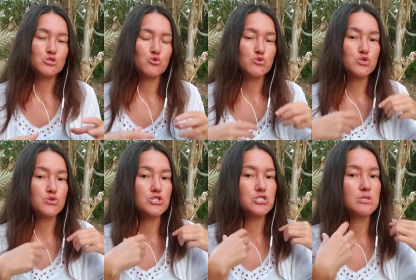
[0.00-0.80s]
to
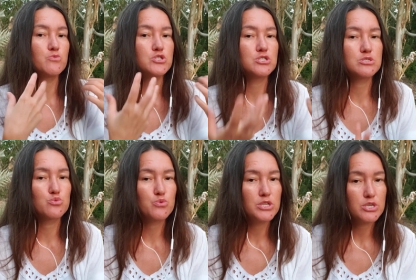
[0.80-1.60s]
nutrition which is
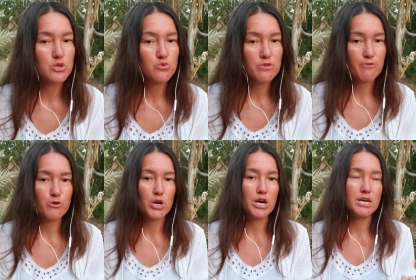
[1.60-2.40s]
really good
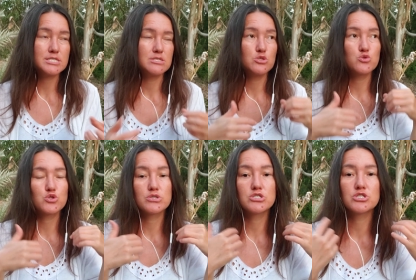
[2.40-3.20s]
for us. The
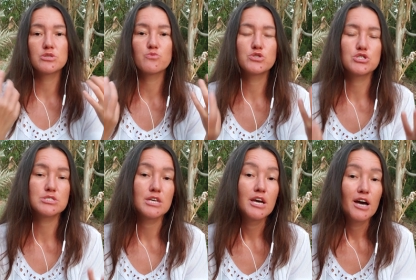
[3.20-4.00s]
nutrition which is